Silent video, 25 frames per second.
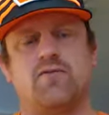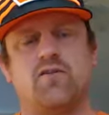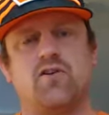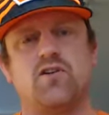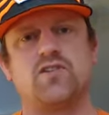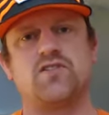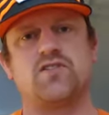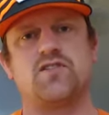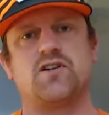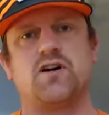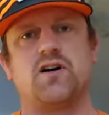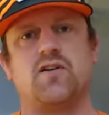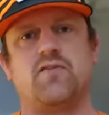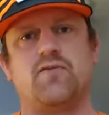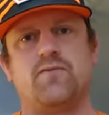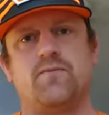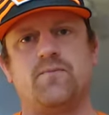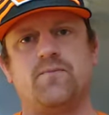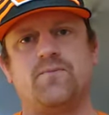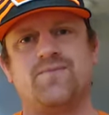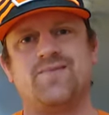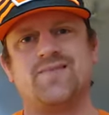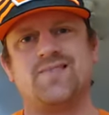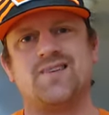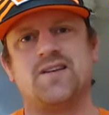First off,
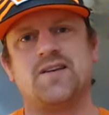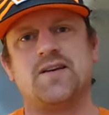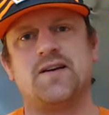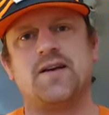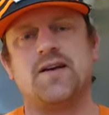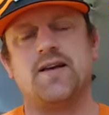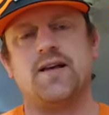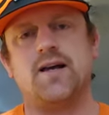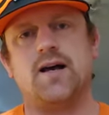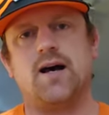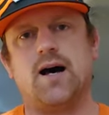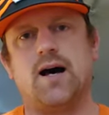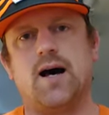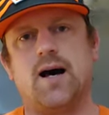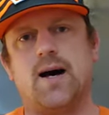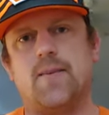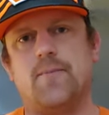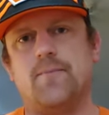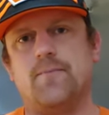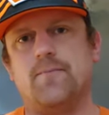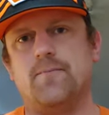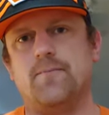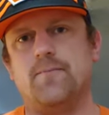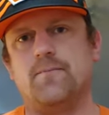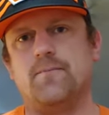
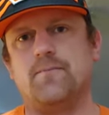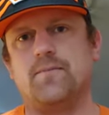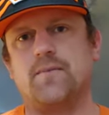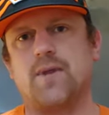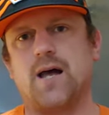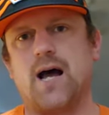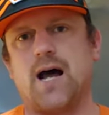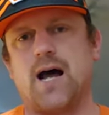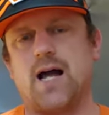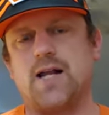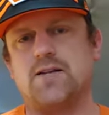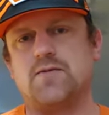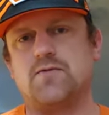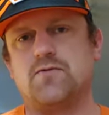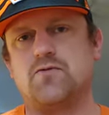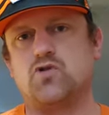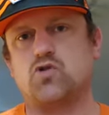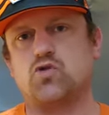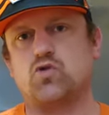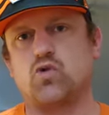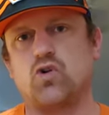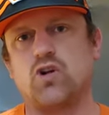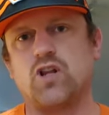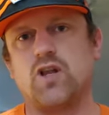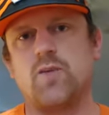um, I
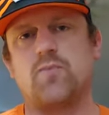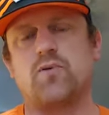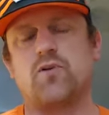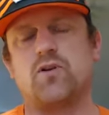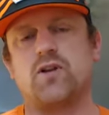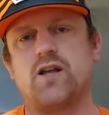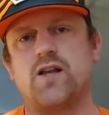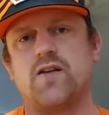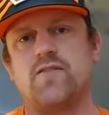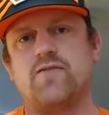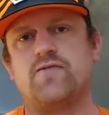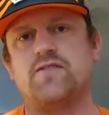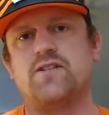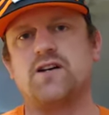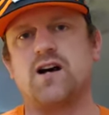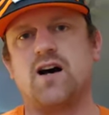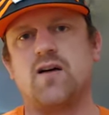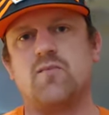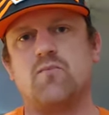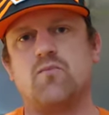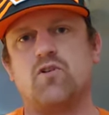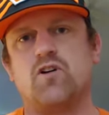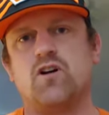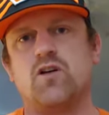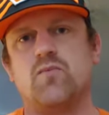truly believe
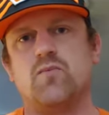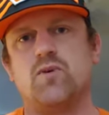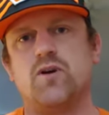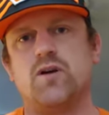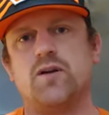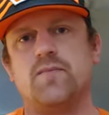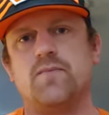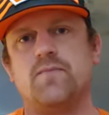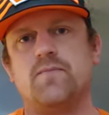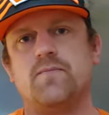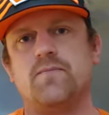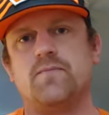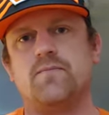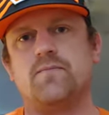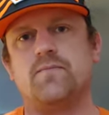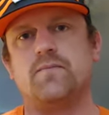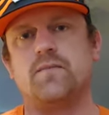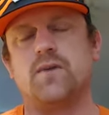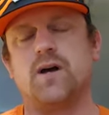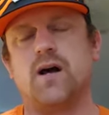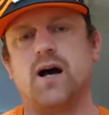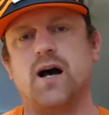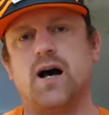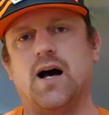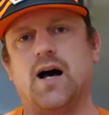Thom Brennaman
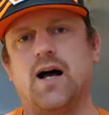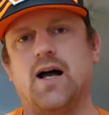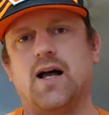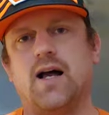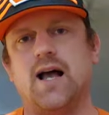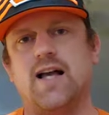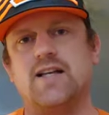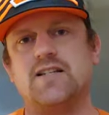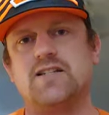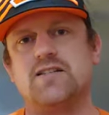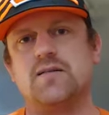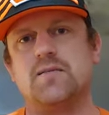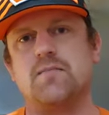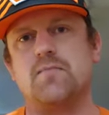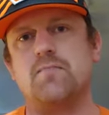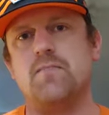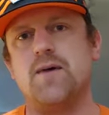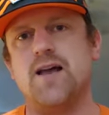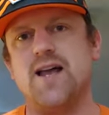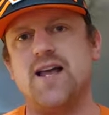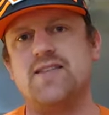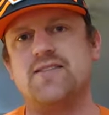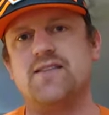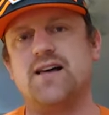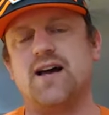uh, has
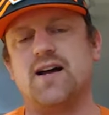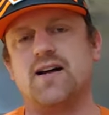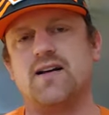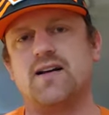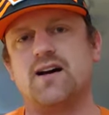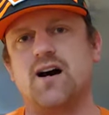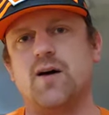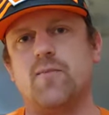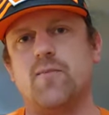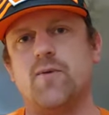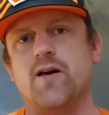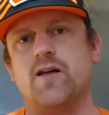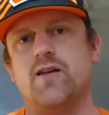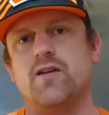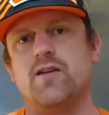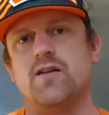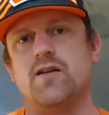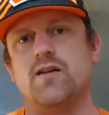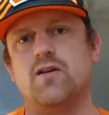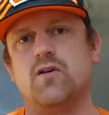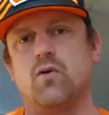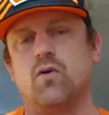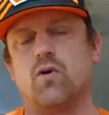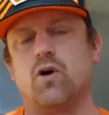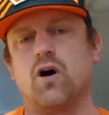made that comment
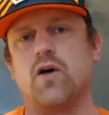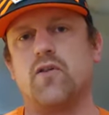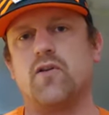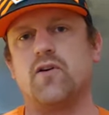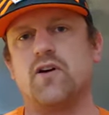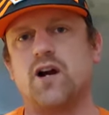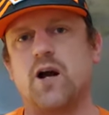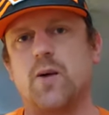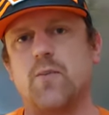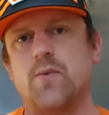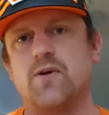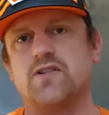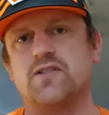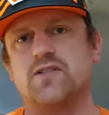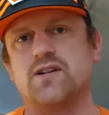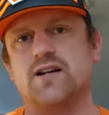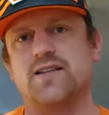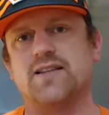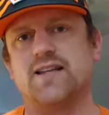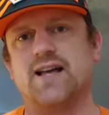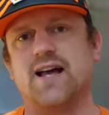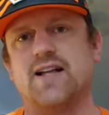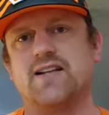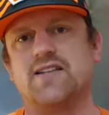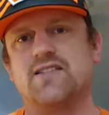or other comments
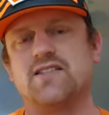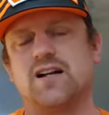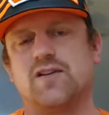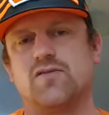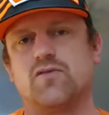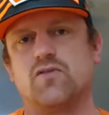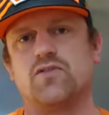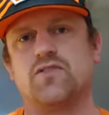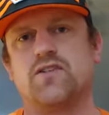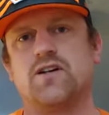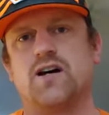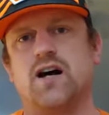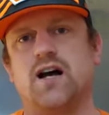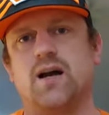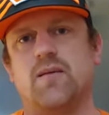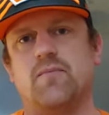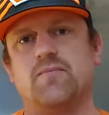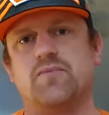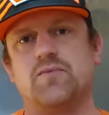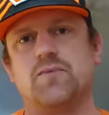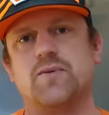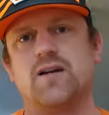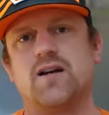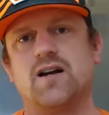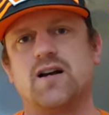like that several
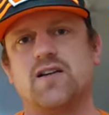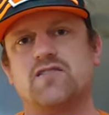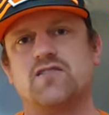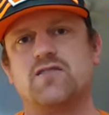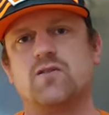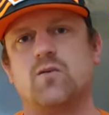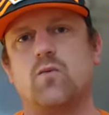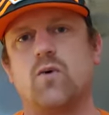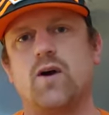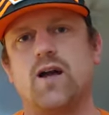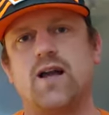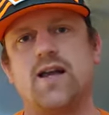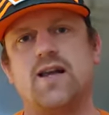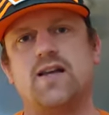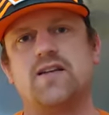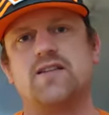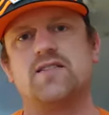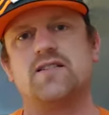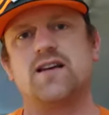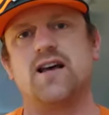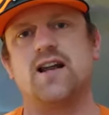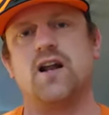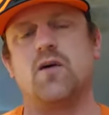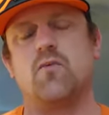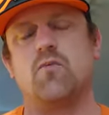times because the way he
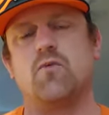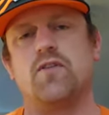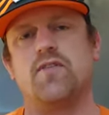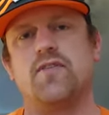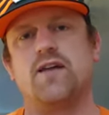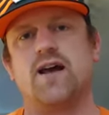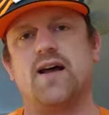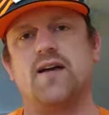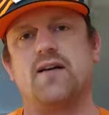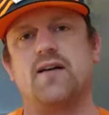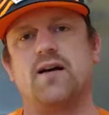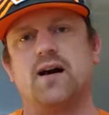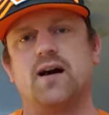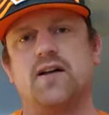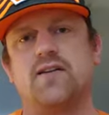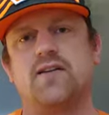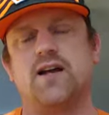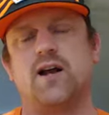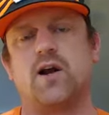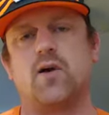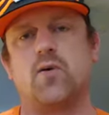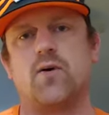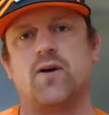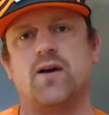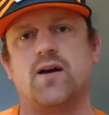said it with that uh,
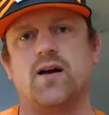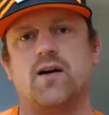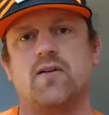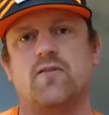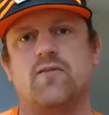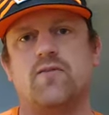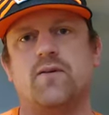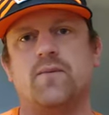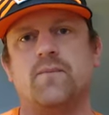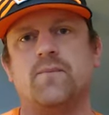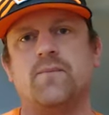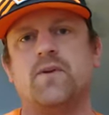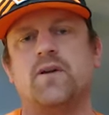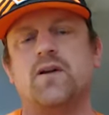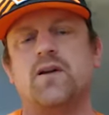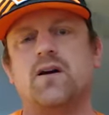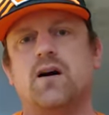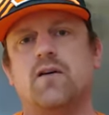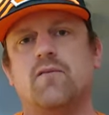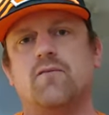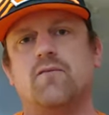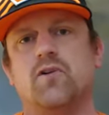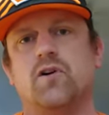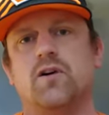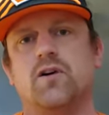degree of
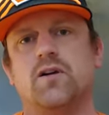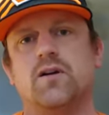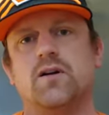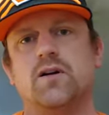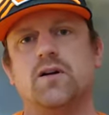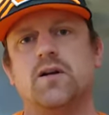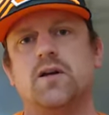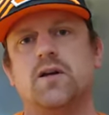comfort,